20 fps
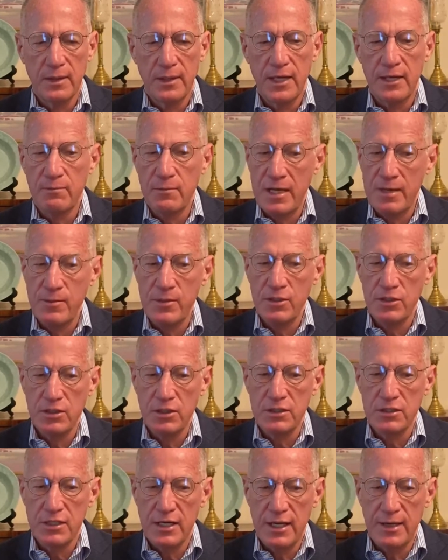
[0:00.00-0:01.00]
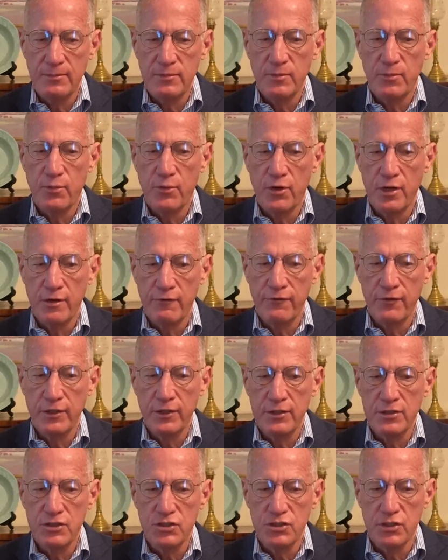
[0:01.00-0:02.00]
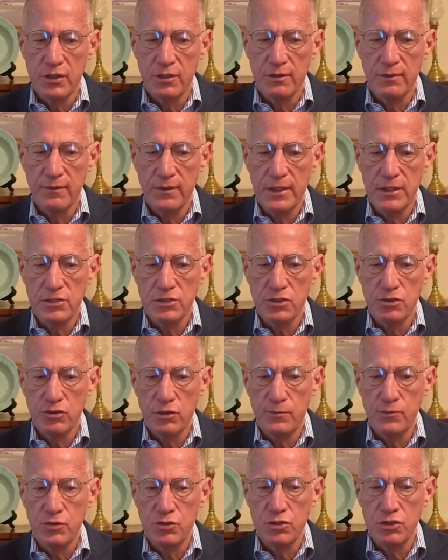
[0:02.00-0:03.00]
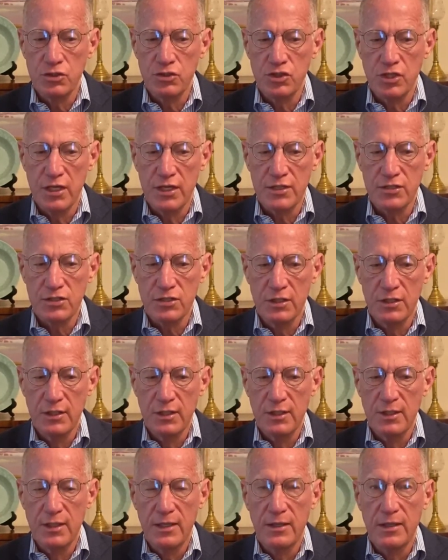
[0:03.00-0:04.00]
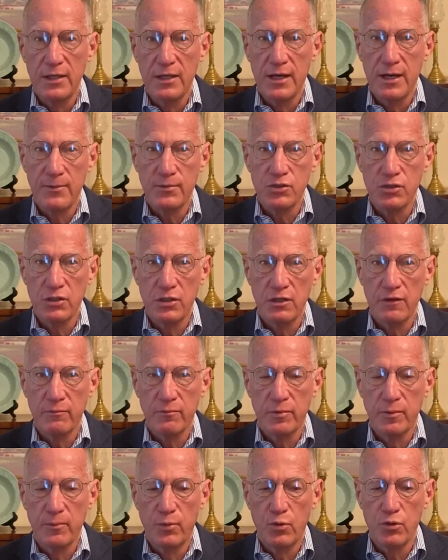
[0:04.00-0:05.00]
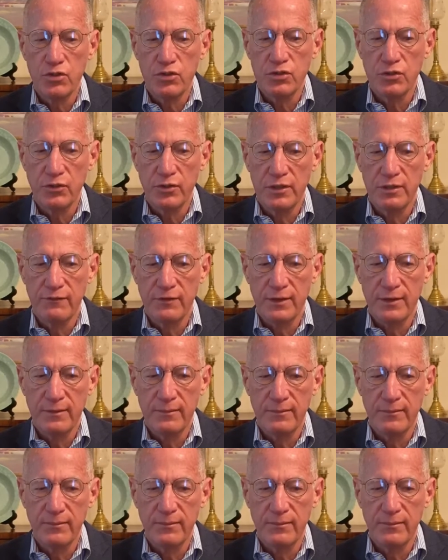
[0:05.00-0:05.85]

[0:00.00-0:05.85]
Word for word: It may be a good time to prayerfully consider, as the scriptures suggest, the option of proportional giving.